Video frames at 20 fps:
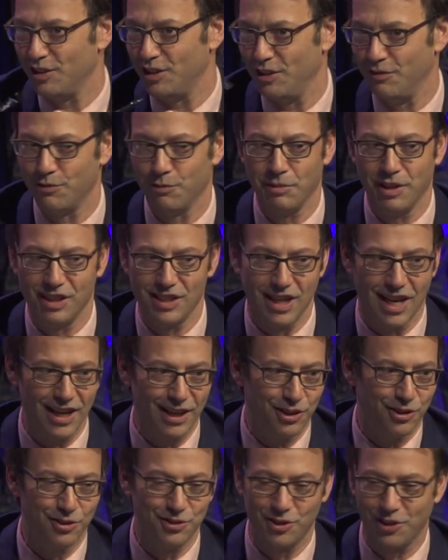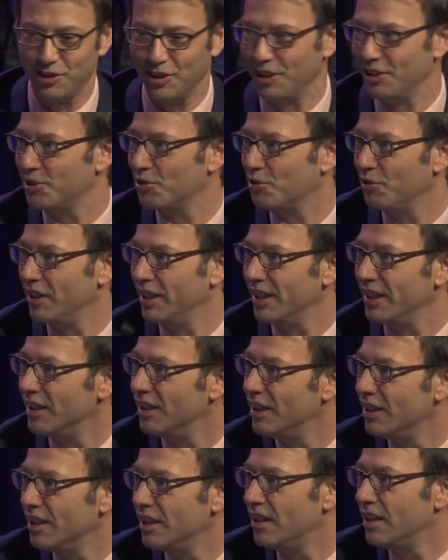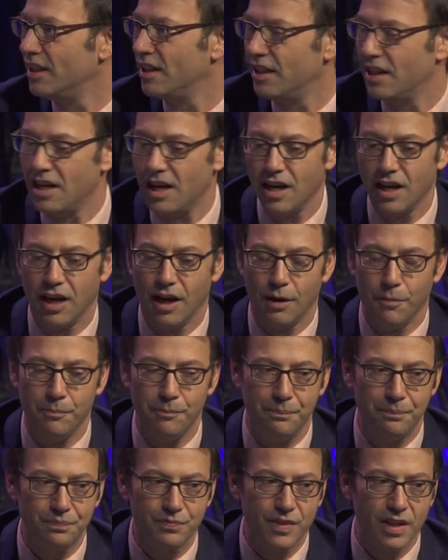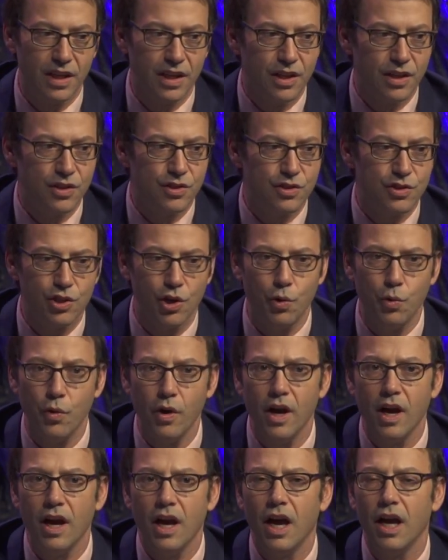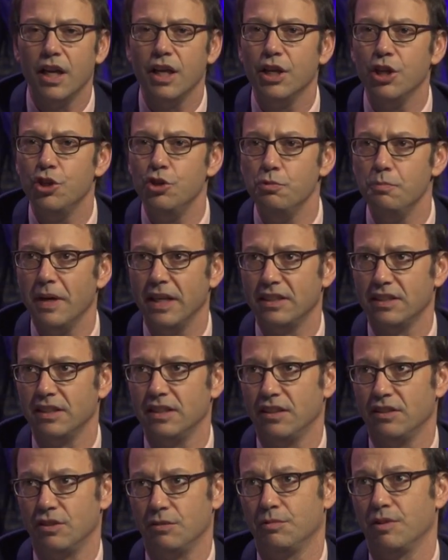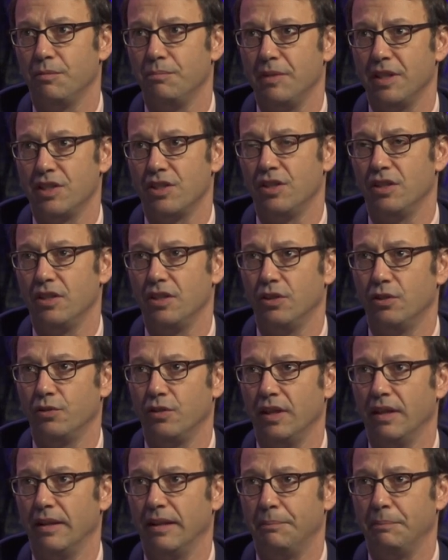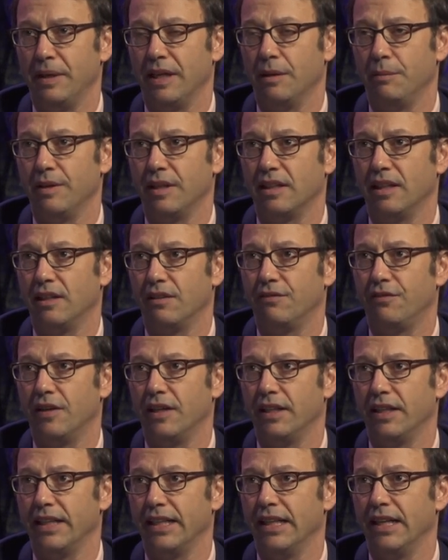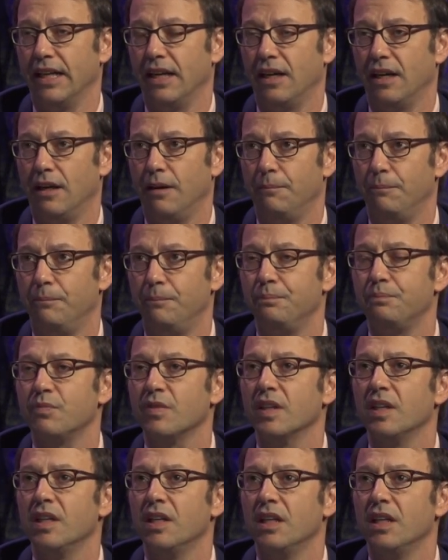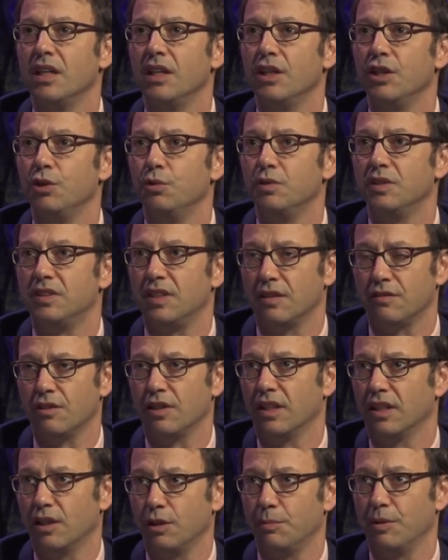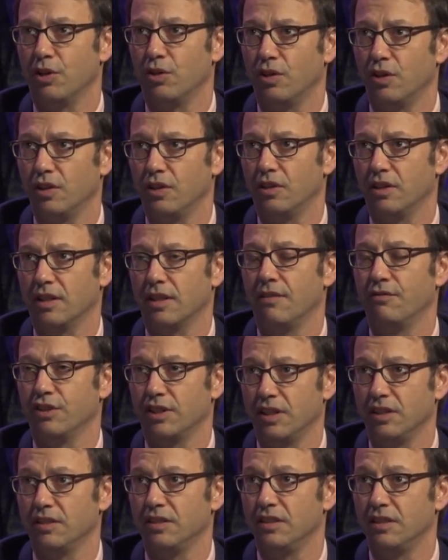See from the dials on our screen. Yeah. Um, so you mentioned in terms of the mission, though, it becoming clarifying. Um, you had said something a little bit earlier in our conversation